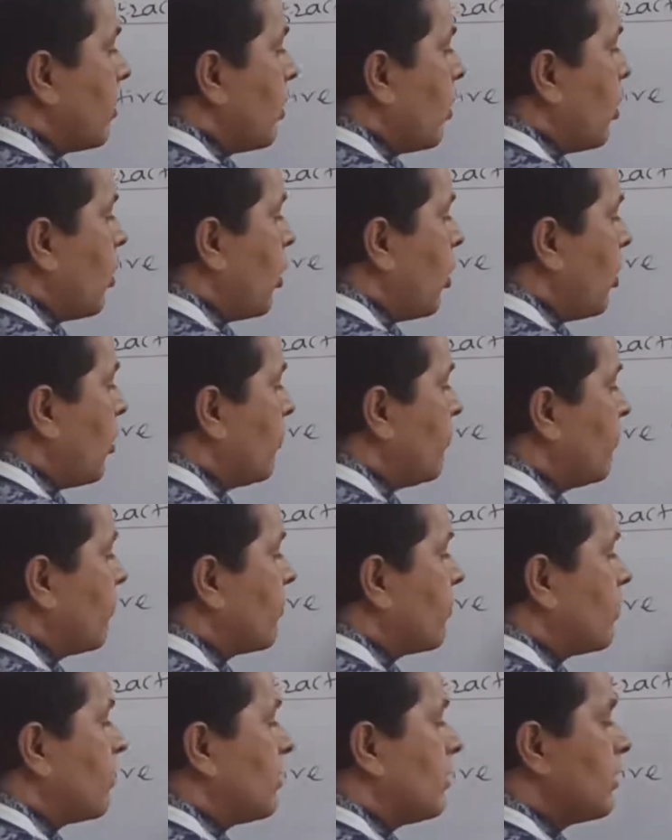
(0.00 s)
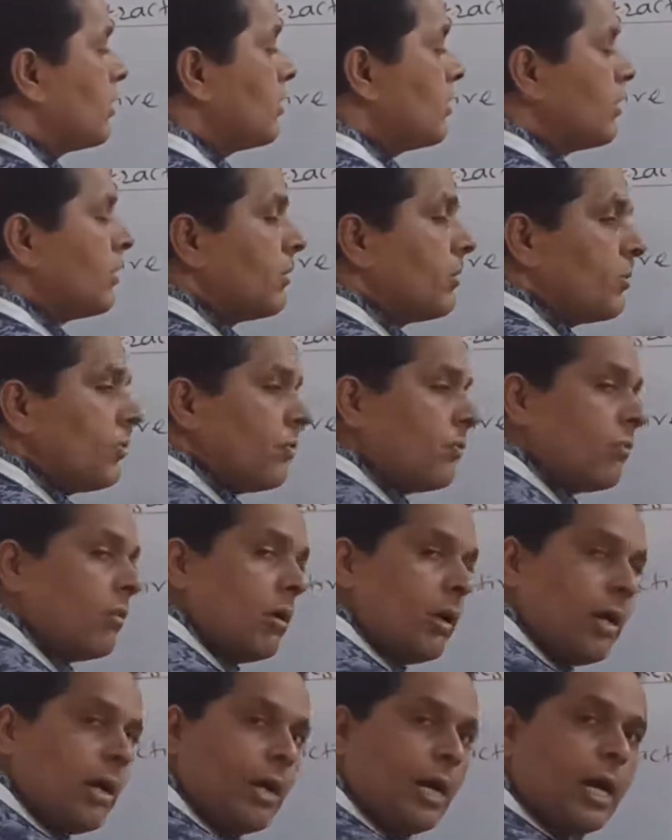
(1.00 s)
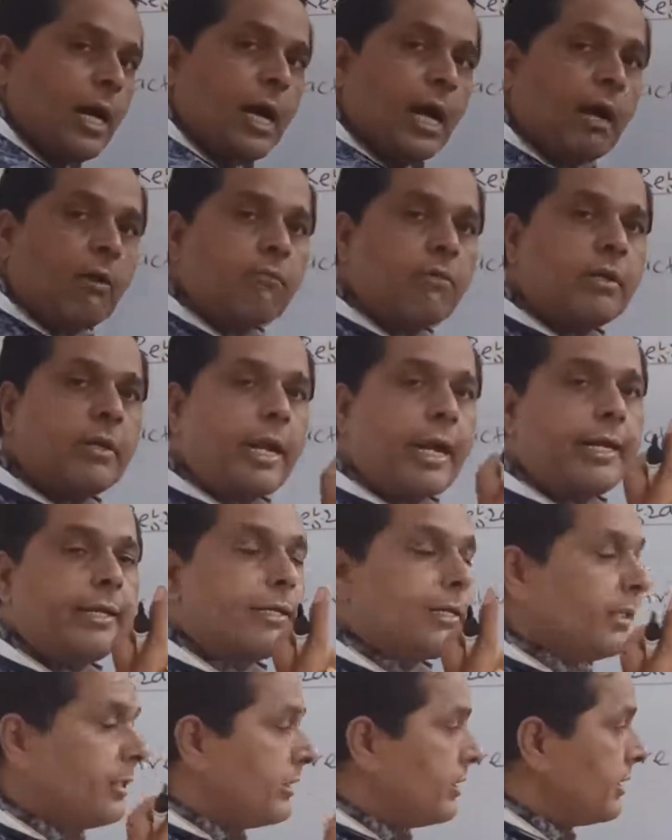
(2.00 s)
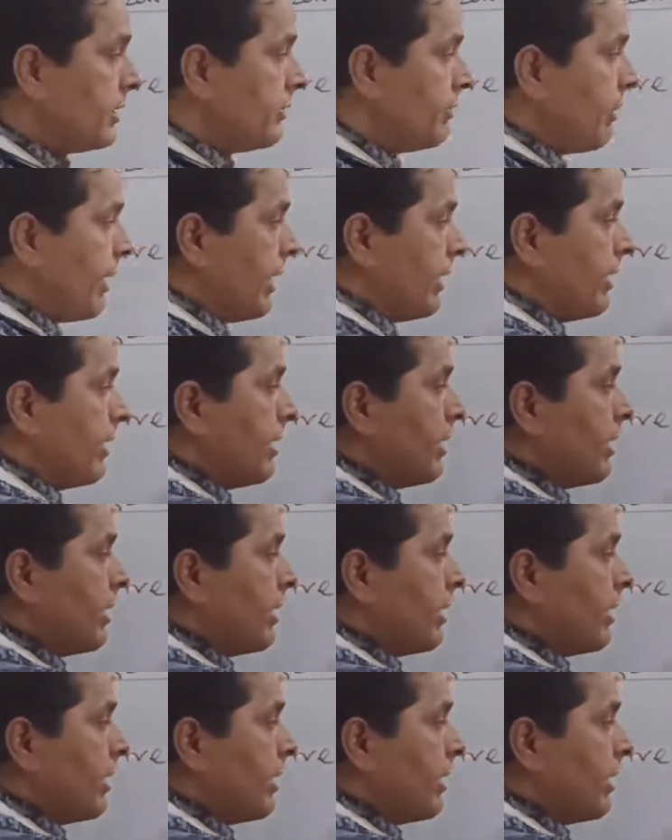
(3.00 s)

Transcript: of, I will write in this manner,